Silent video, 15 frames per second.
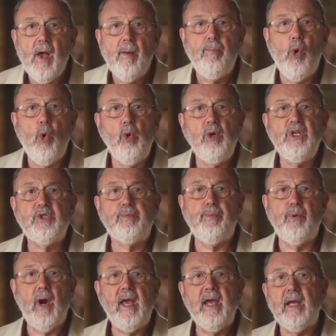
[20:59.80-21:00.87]
Paul is
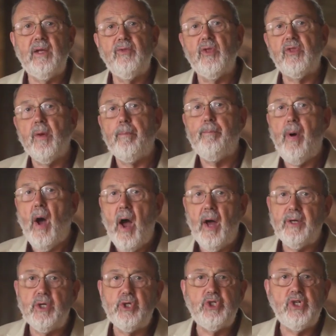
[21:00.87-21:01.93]
praying that the
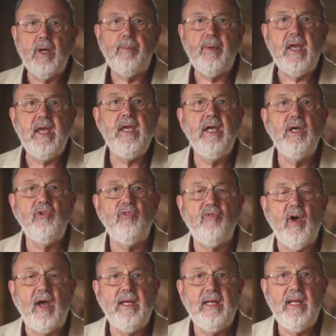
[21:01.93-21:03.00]
partnership he and
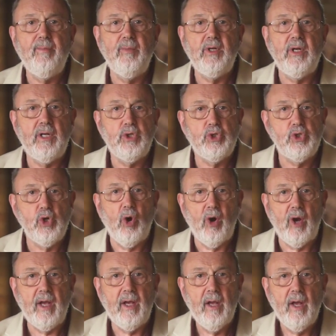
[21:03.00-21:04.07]
Philemon
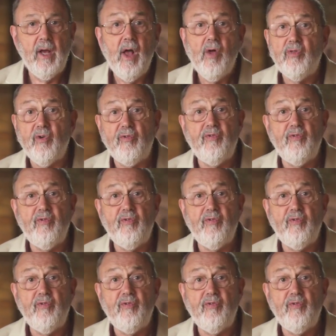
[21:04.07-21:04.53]
enjoy, the